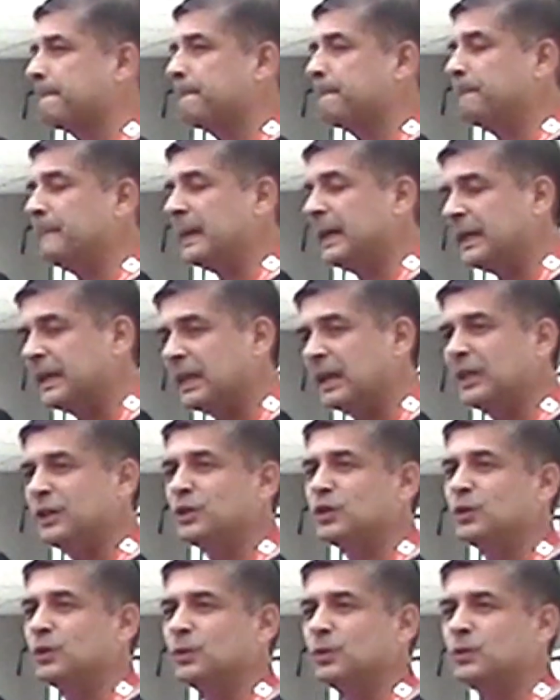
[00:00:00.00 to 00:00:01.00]
Mental
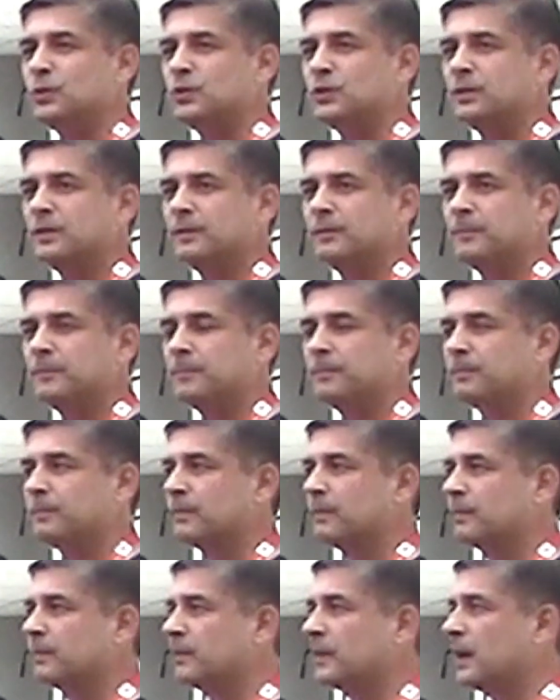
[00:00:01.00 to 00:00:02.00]
issues
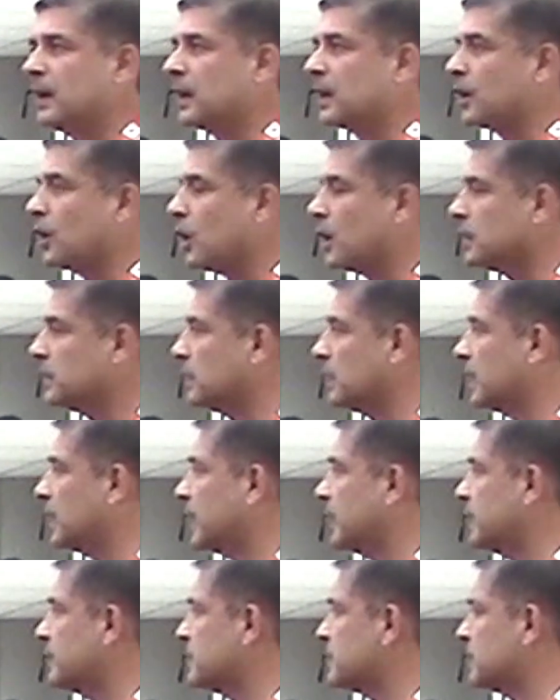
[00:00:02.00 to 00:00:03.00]
are on
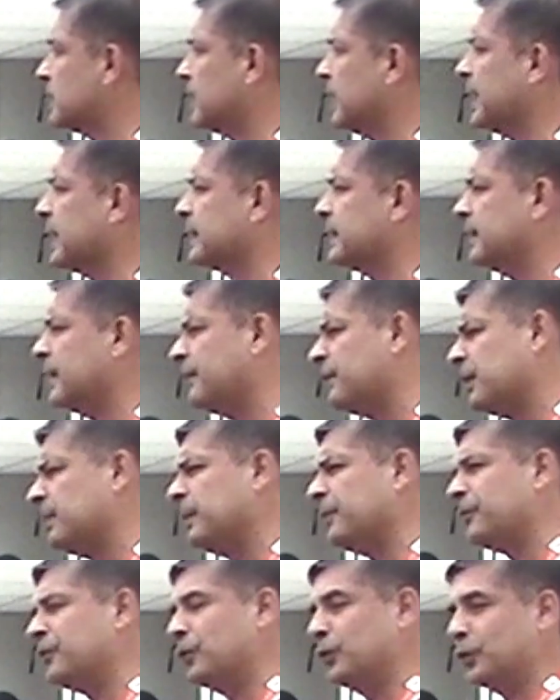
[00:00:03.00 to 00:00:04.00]
the rise like never
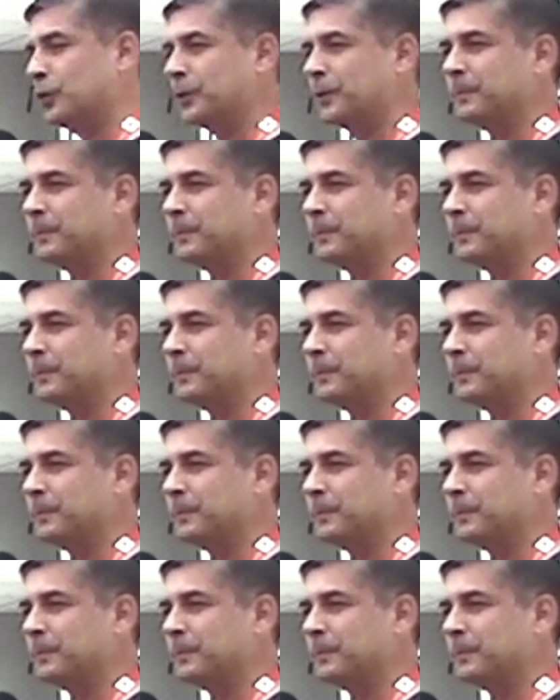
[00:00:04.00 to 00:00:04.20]
before,